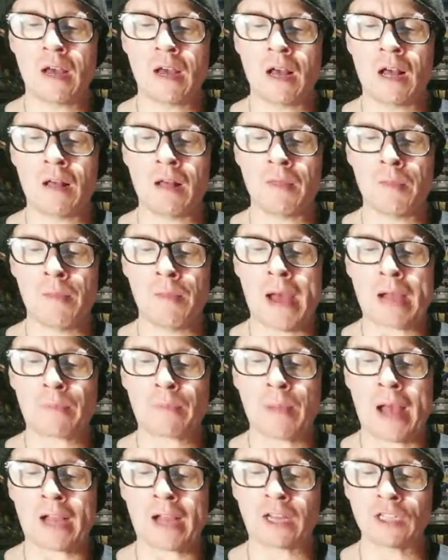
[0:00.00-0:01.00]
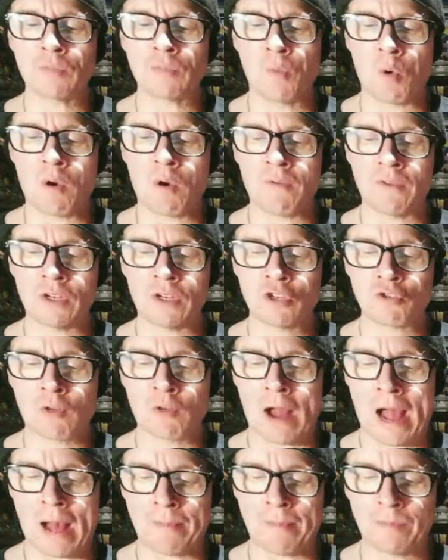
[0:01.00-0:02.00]
backpack is more of a
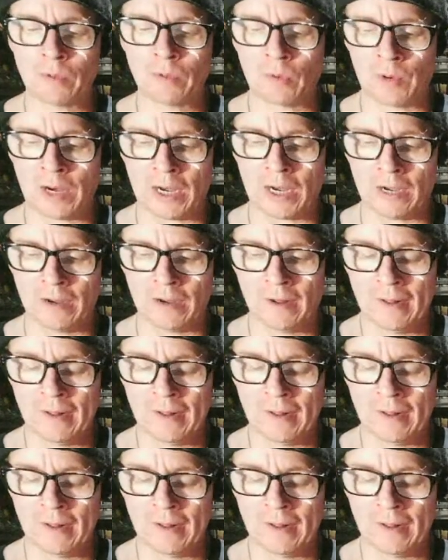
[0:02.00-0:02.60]
drab green.